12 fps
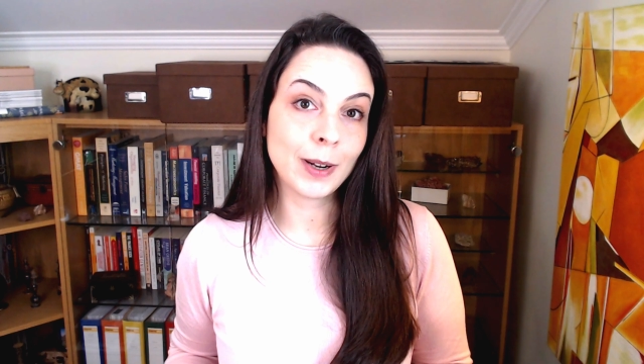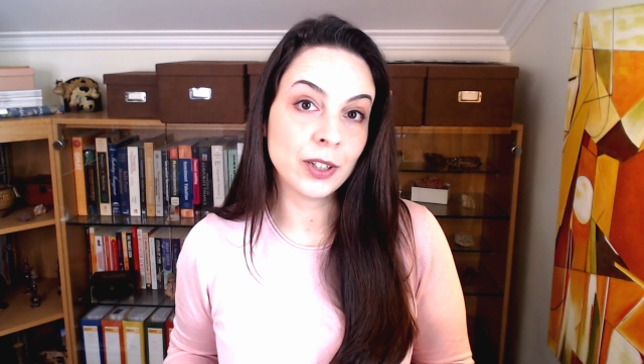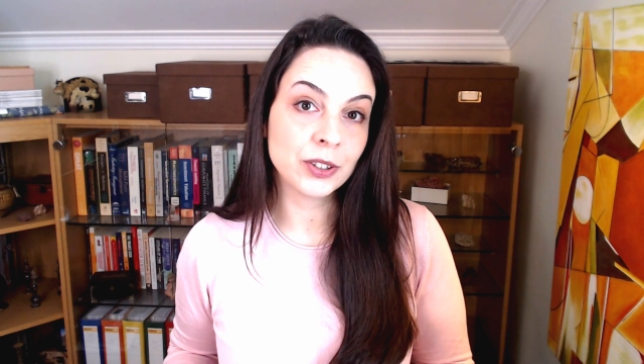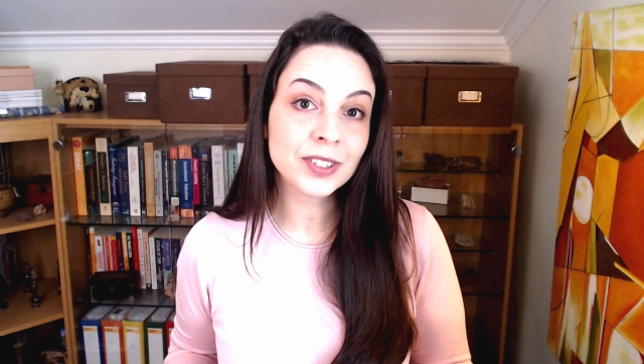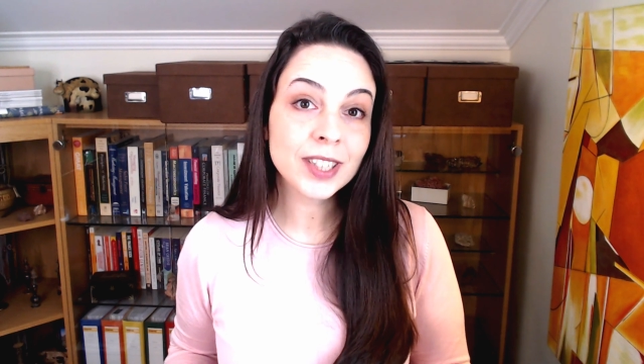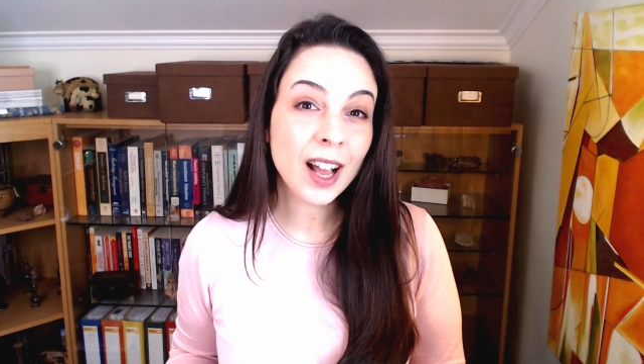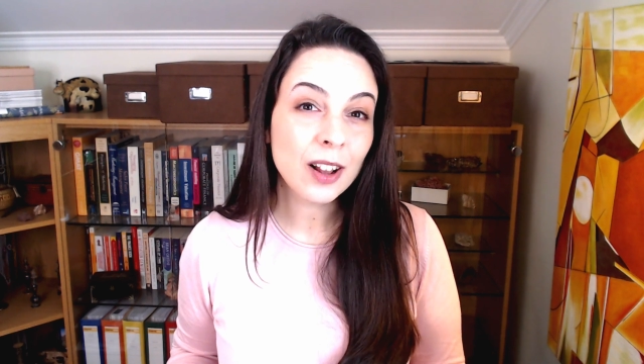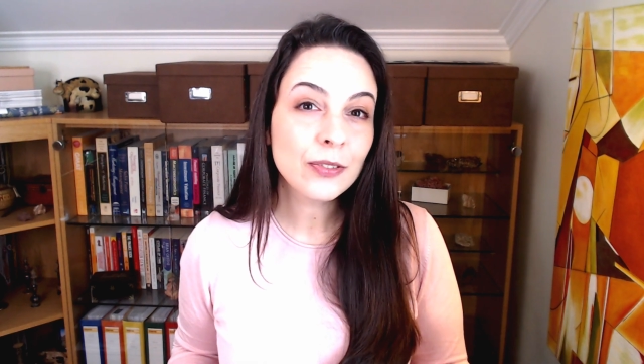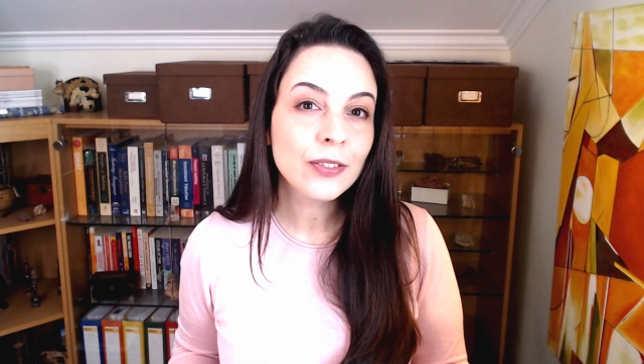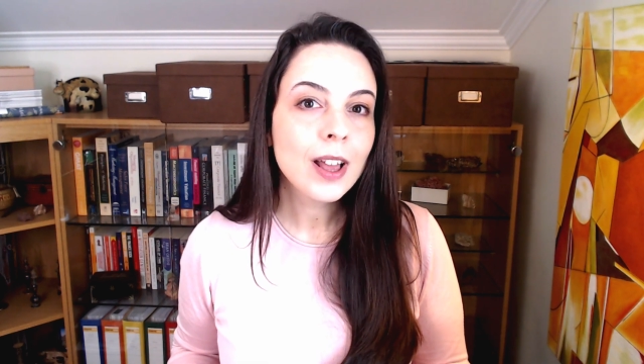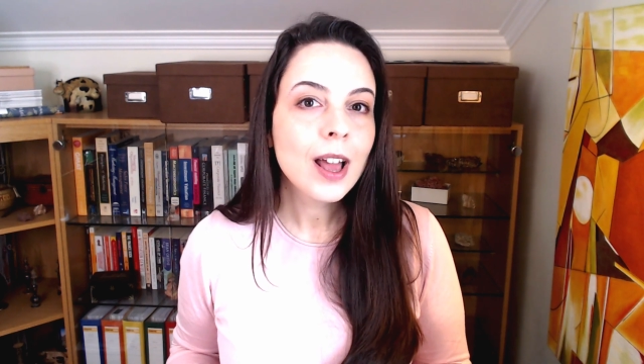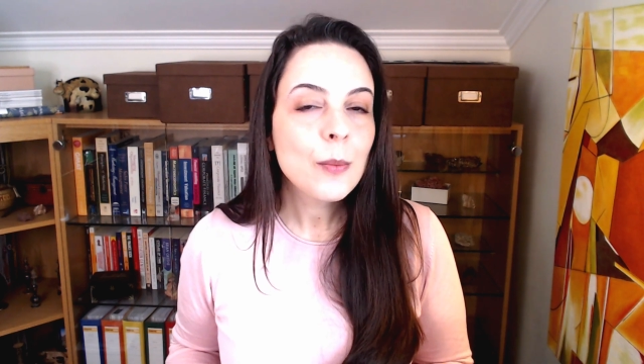
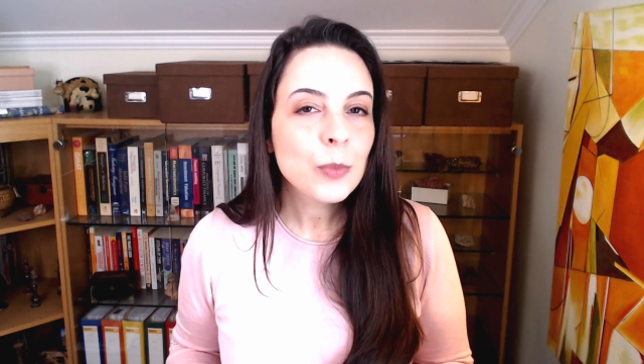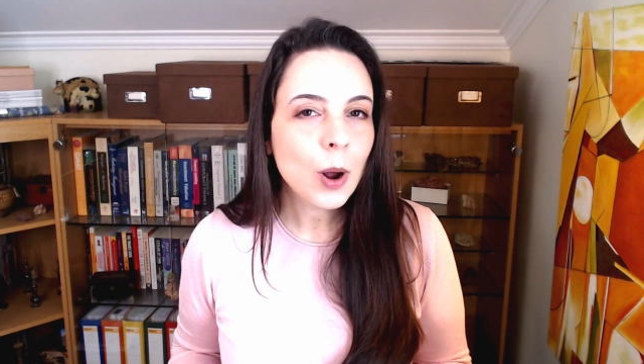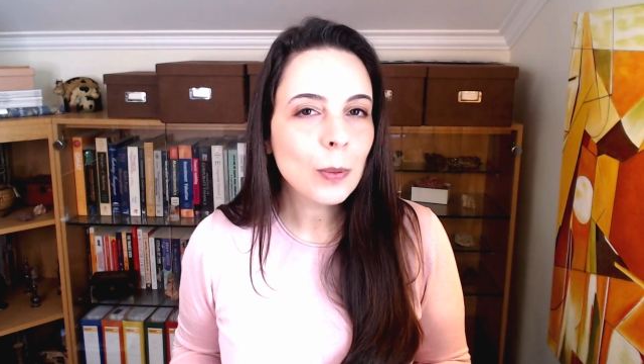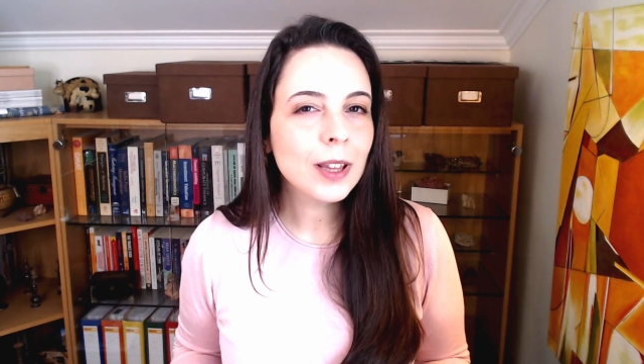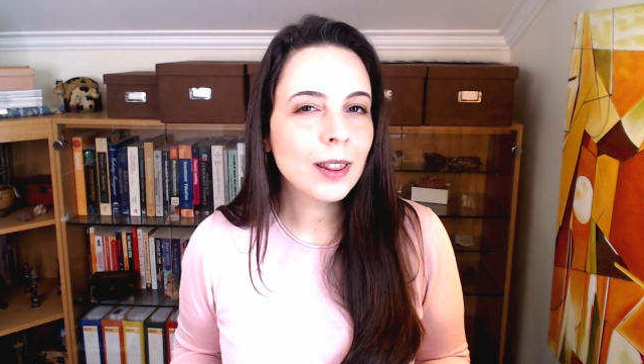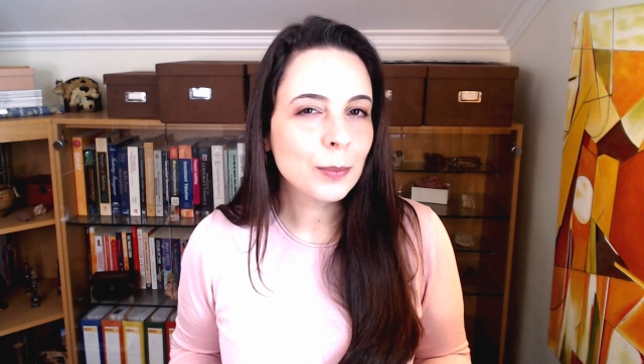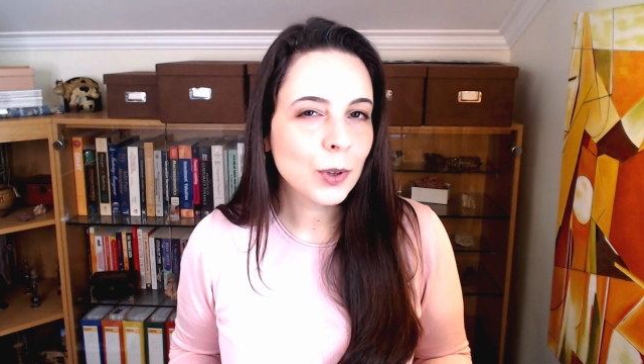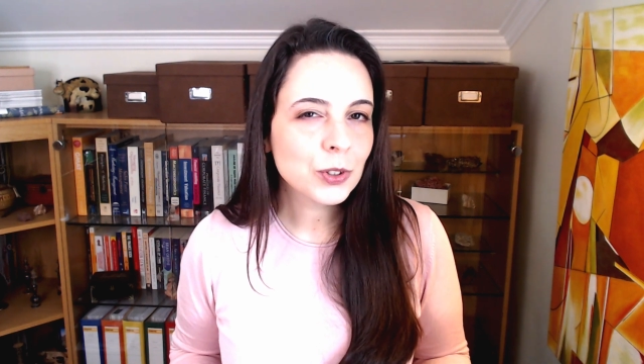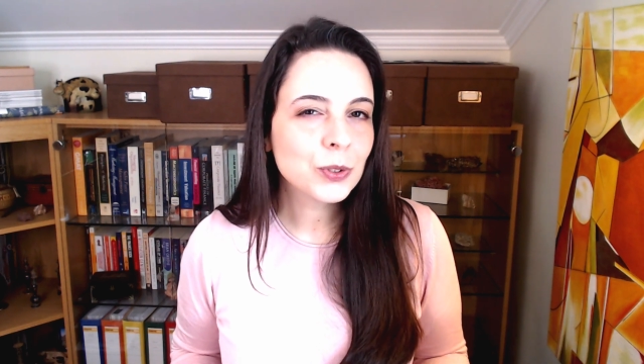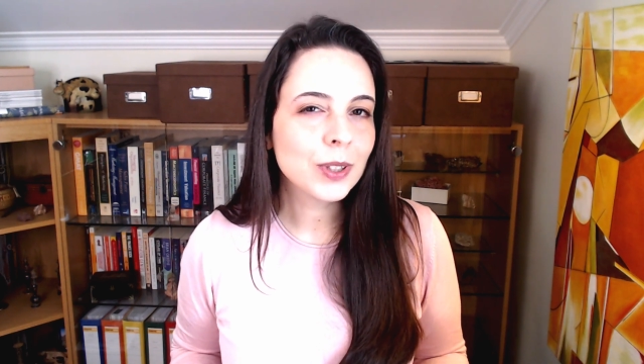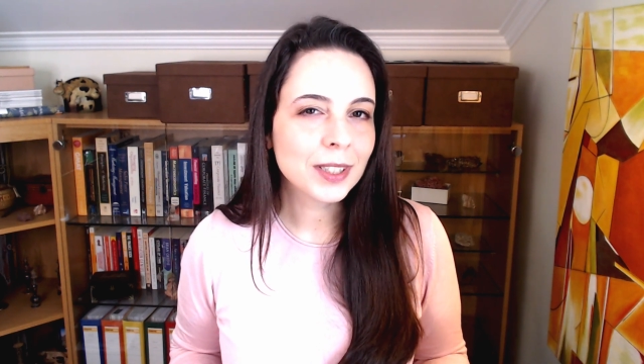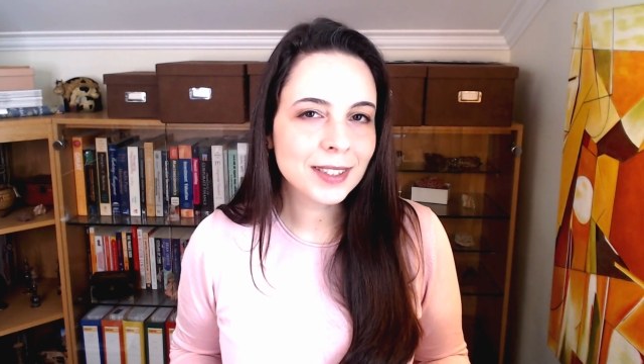yourself, probably the
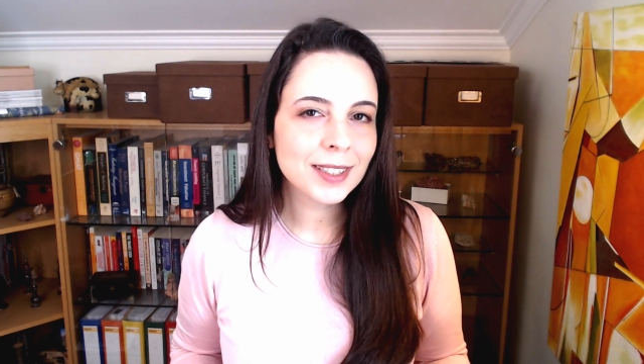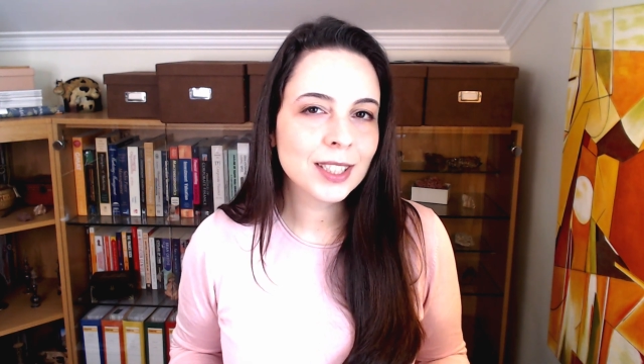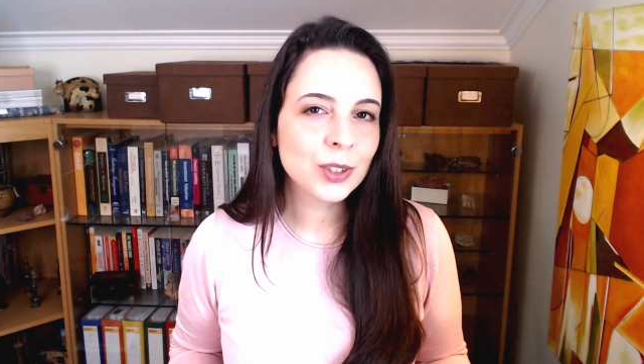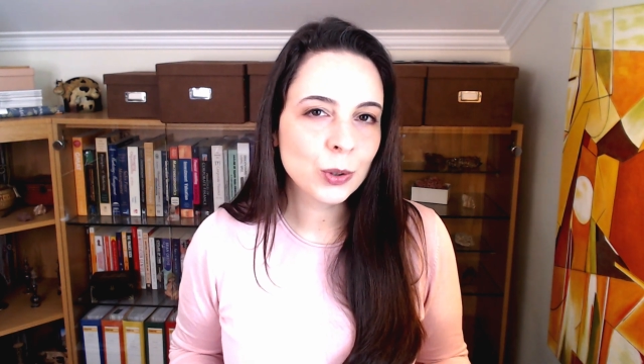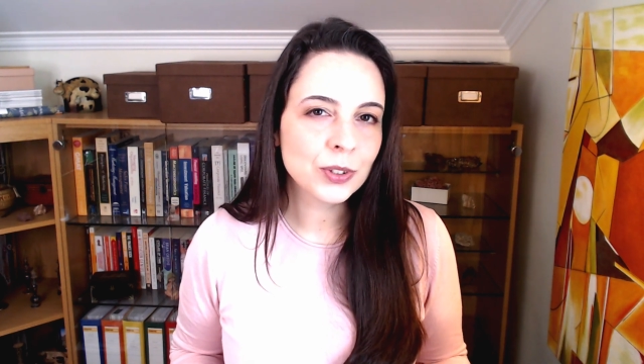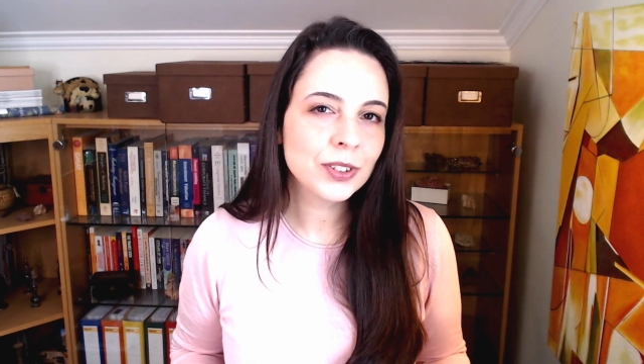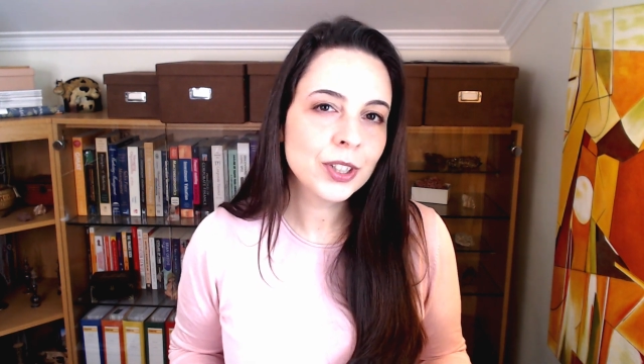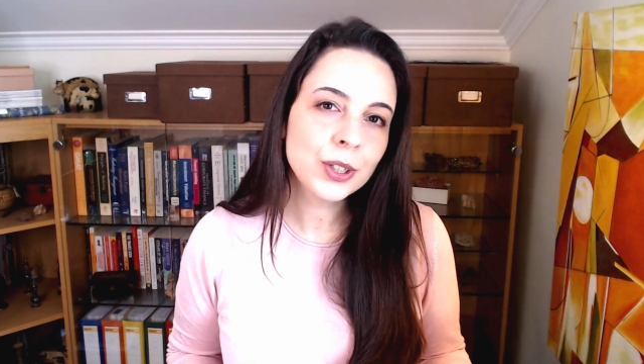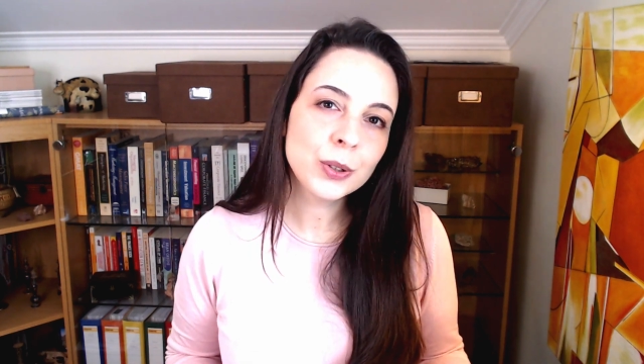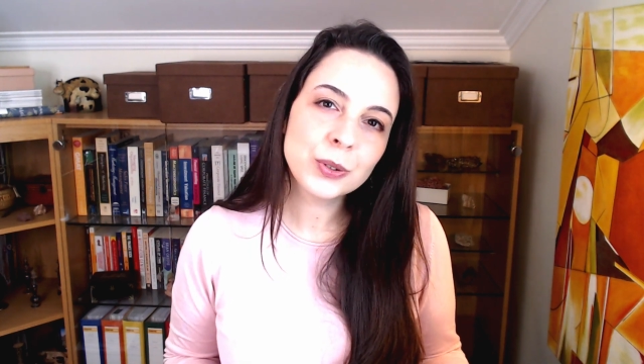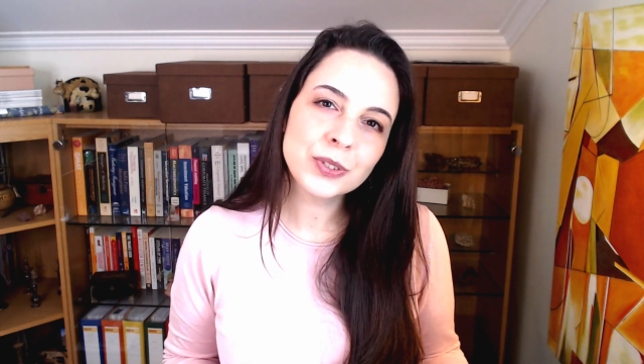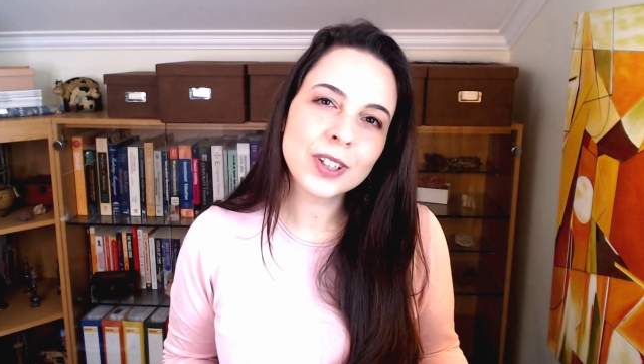most realistic tools to
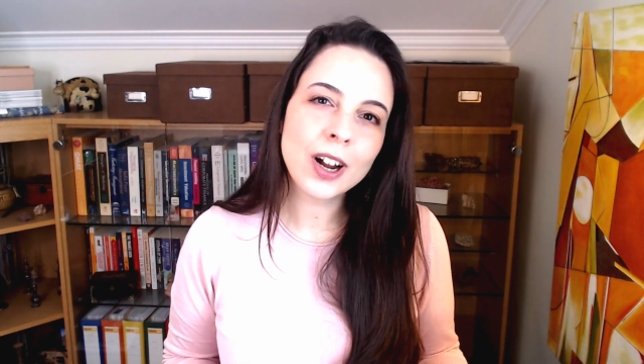use